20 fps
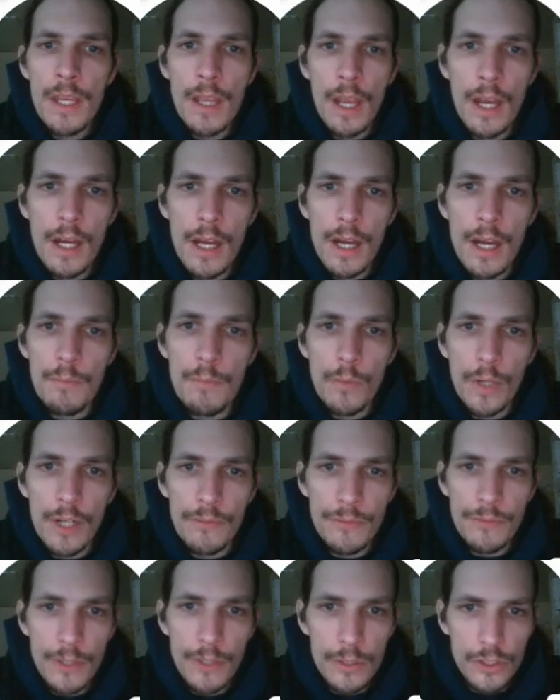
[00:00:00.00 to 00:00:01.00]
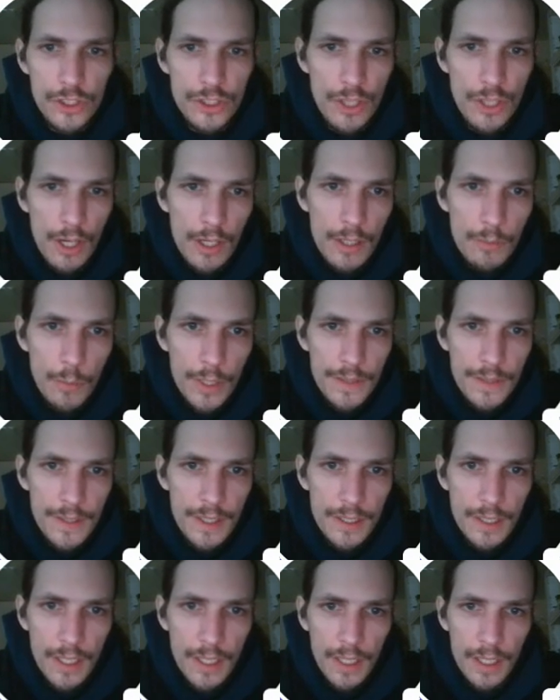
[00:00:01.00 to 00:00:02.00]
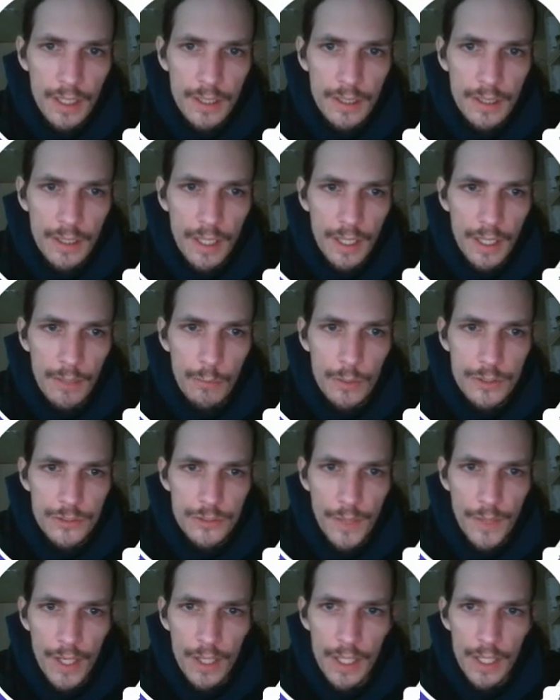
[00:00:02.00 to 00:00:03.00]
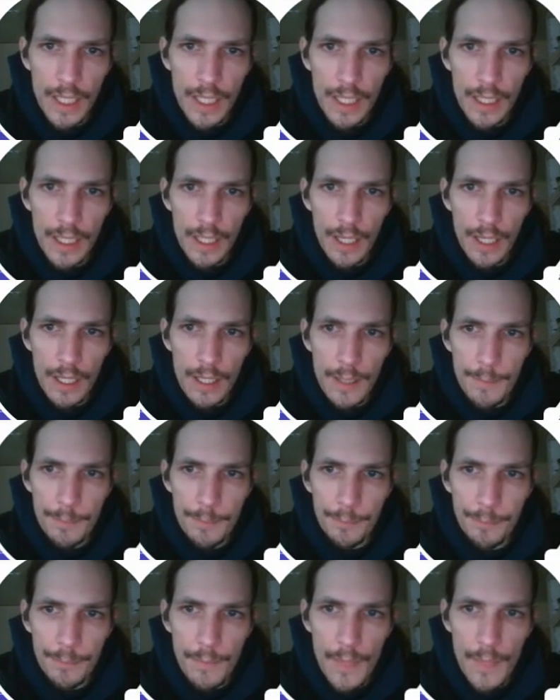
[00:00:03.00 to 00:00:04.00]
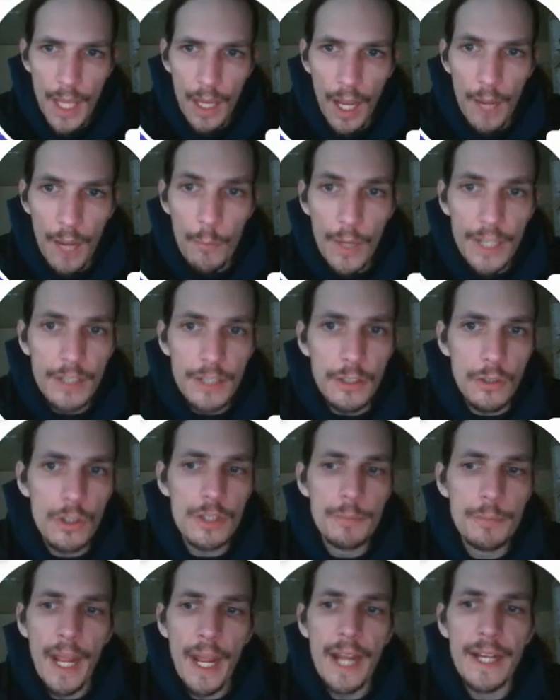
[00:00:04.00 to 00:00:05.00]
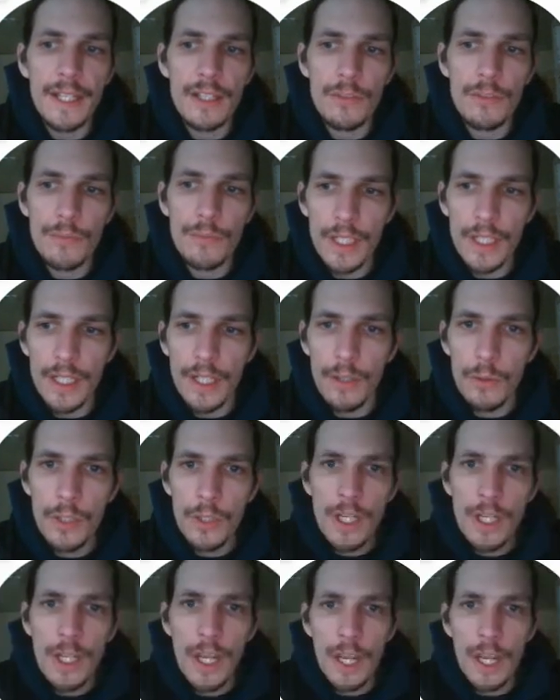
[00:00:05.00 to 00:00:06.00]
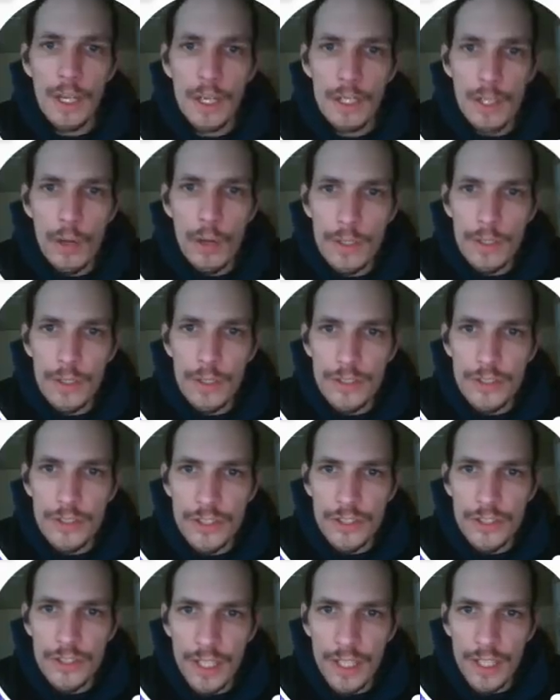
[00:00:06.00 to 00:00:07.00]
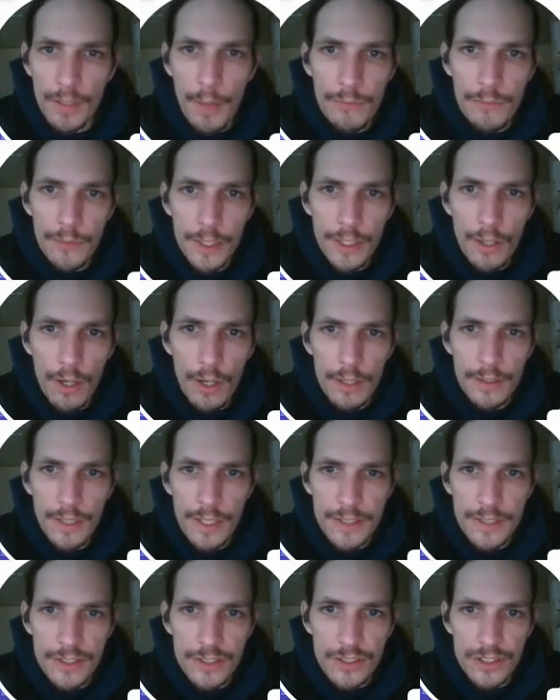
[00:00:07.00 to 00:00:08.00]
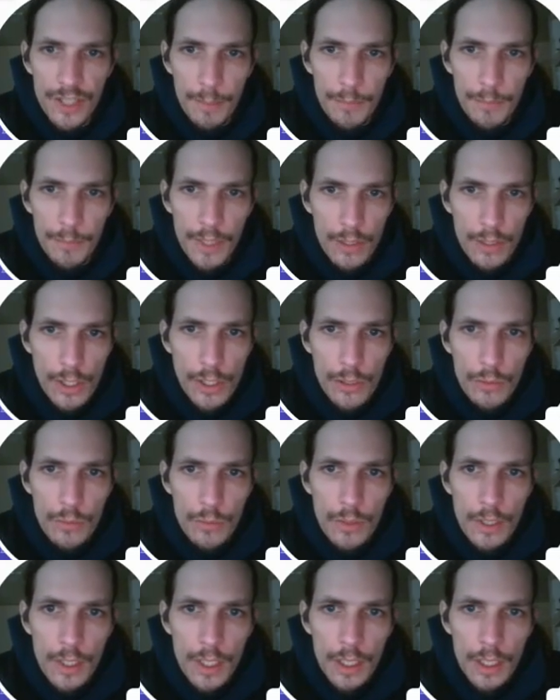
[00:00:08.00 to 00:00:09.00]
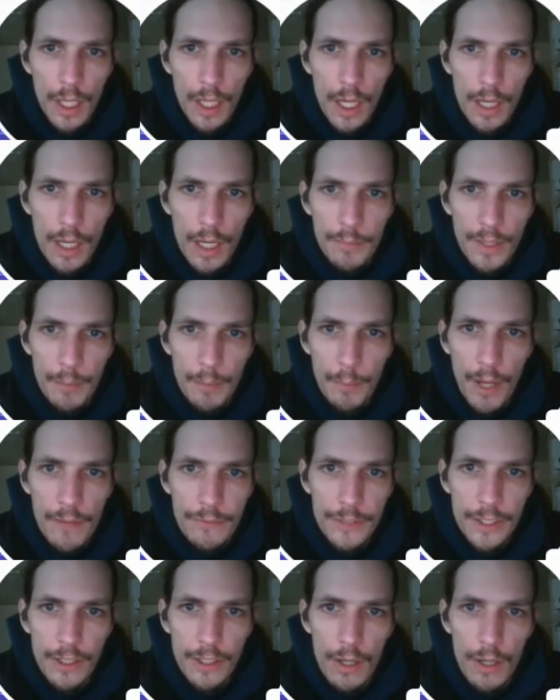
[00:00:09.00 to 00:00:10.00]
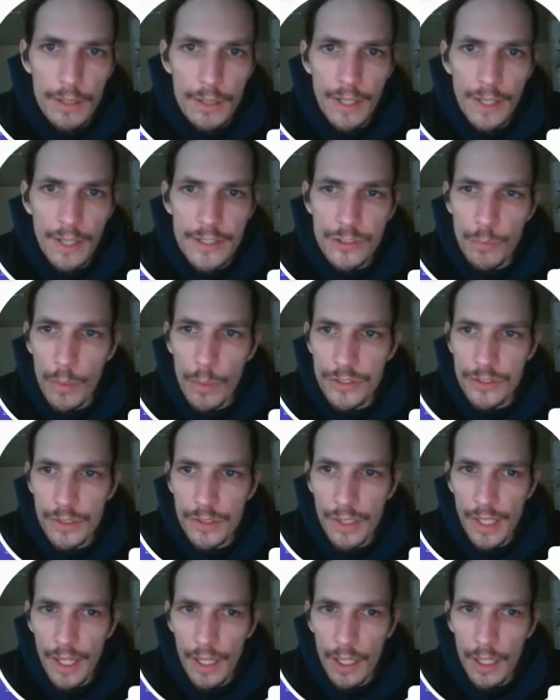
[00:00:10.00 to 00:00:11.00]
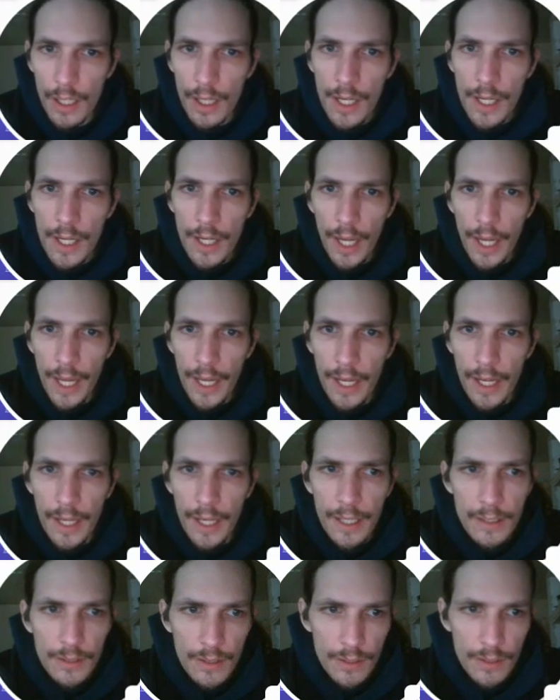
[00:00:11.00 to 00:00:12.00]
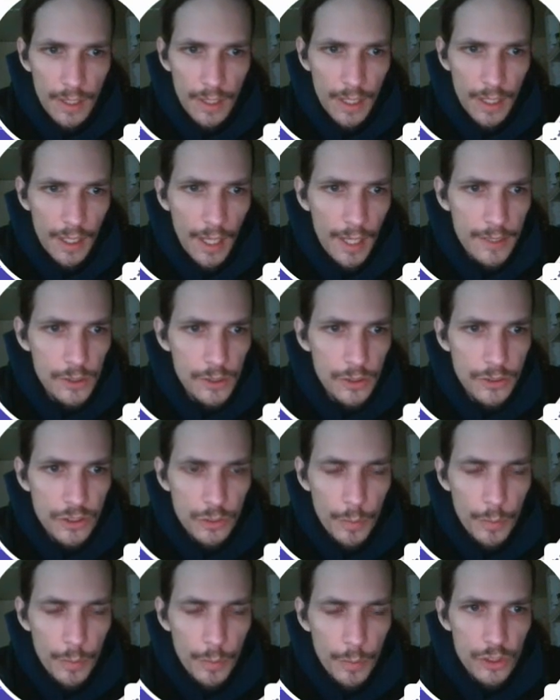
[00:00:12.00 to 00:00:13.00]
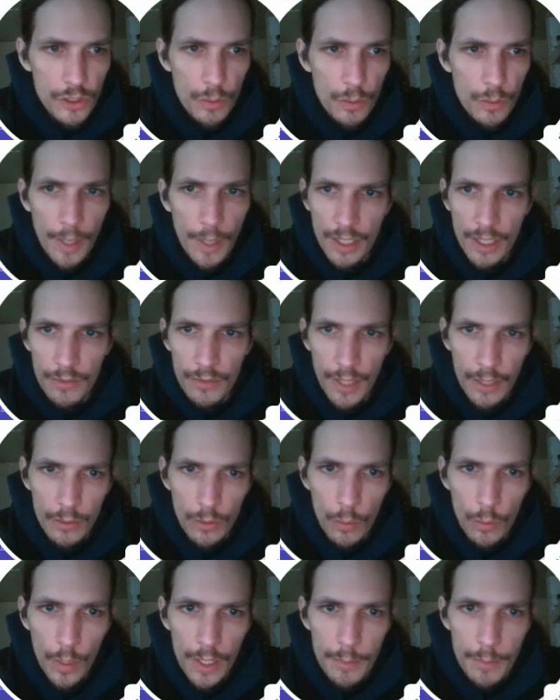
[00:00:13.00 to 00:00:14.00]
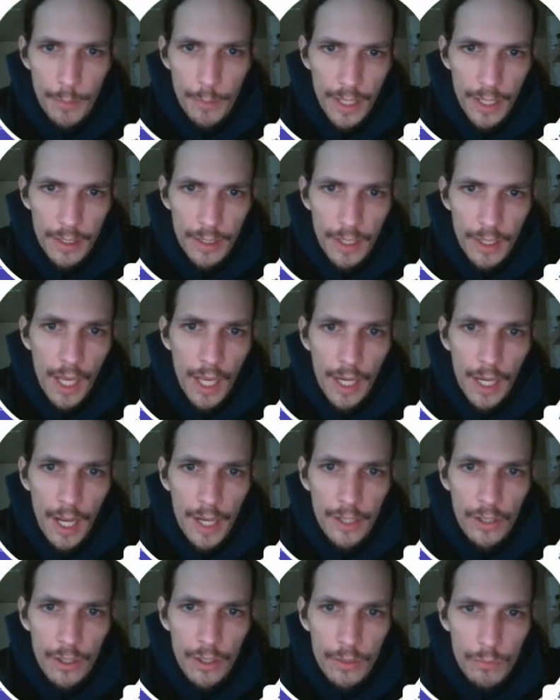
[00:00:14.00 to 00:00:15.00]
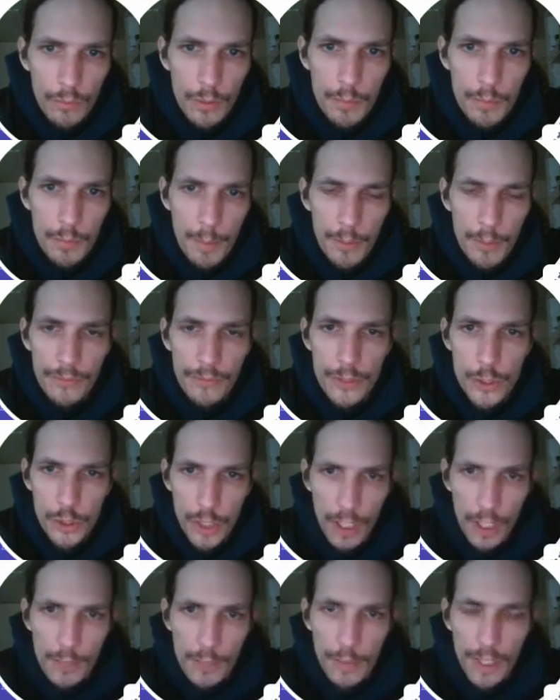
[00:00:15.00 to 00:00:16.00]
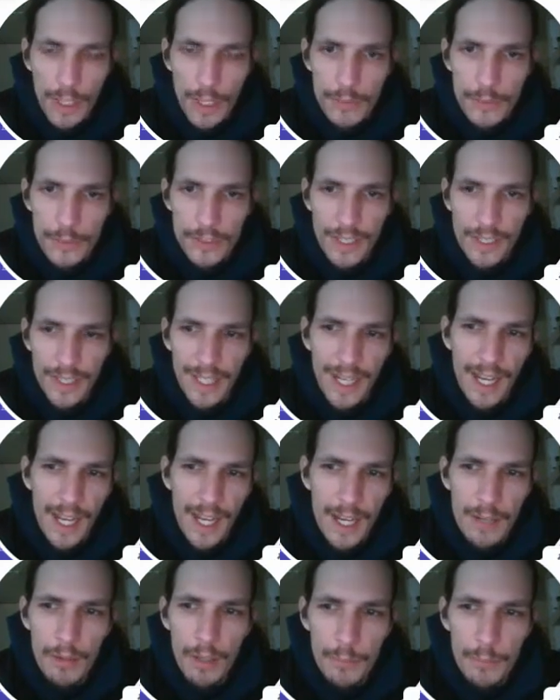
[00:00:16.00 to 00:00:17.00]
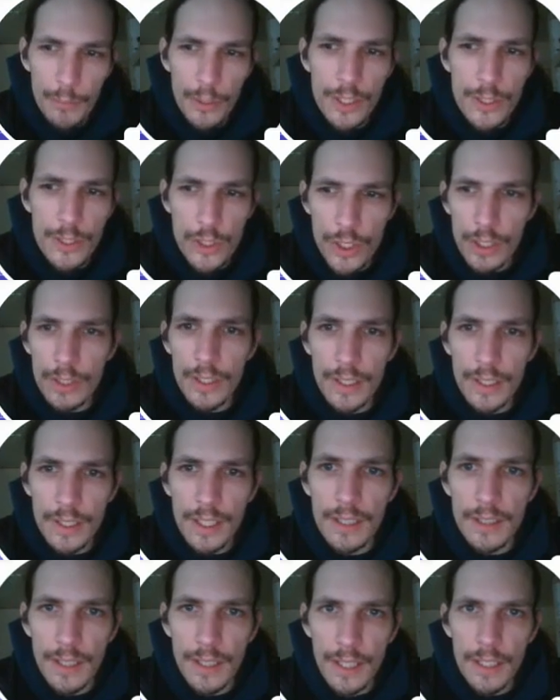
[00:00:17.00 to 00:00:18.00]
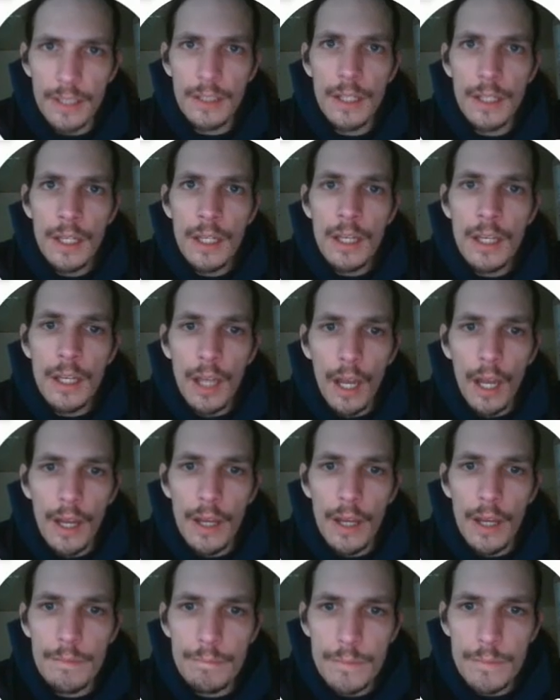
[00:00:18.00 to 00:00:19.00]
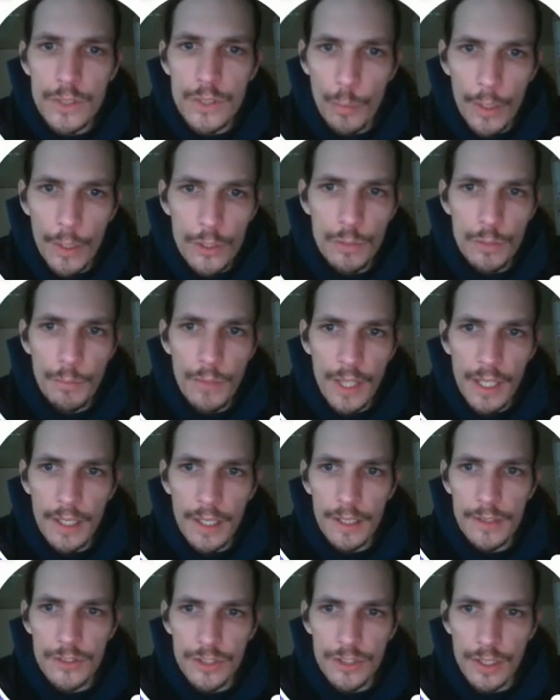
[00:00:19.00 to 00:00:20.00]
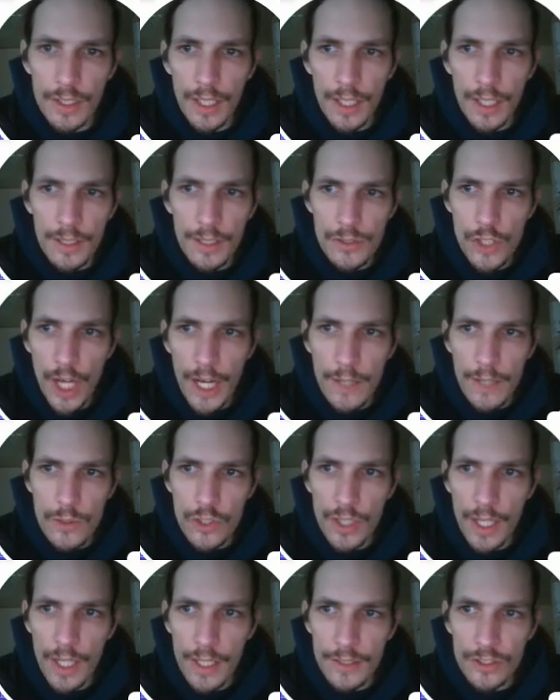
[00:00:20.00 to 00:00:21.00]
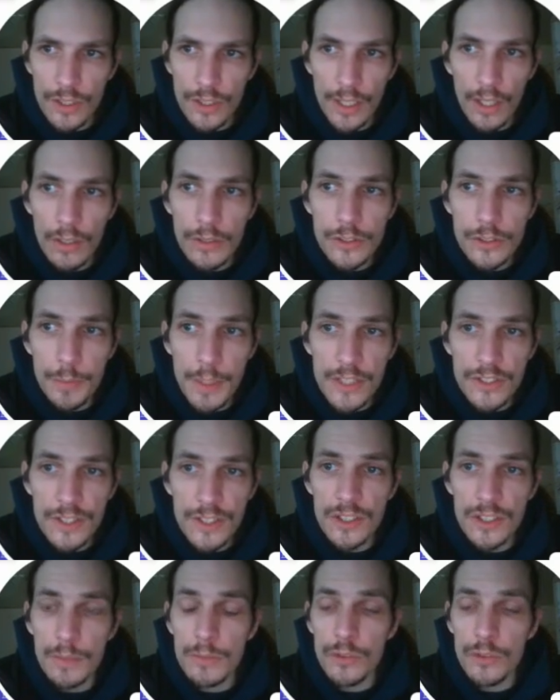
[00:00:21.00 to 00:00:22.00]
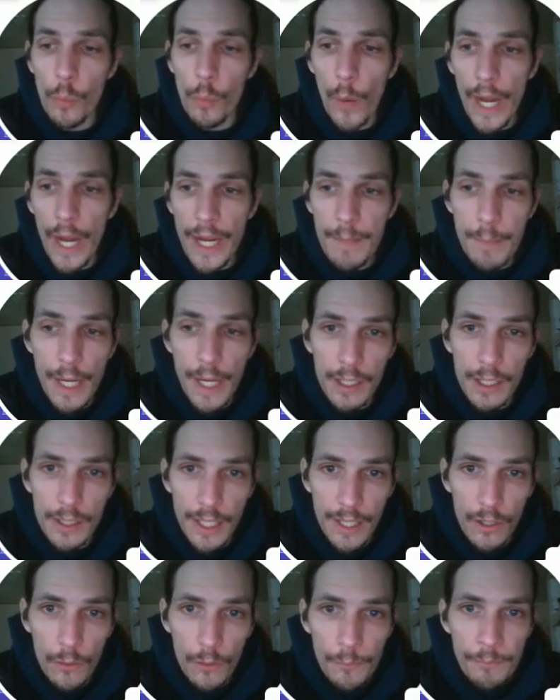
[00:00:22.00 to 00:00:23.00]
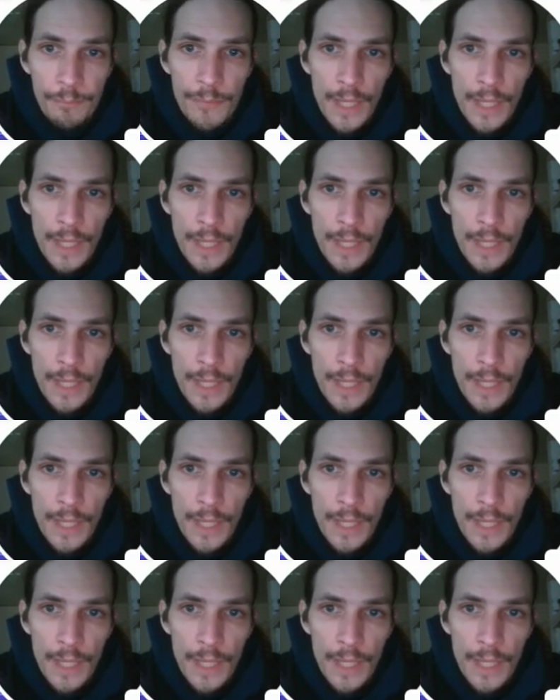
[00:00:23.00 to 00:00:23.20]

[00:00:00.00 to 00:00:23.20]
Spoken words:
When I first started with it was very, I went and looked back at the video and I noticed that the monthly contest is something new. The monthly contest wasn't there, and they actually switched the website around quite a bit, and I couldn't remember for sure, but I was like, yeah, I'm pretty sure that they did switch some things and change things. So the OSP system is way better now.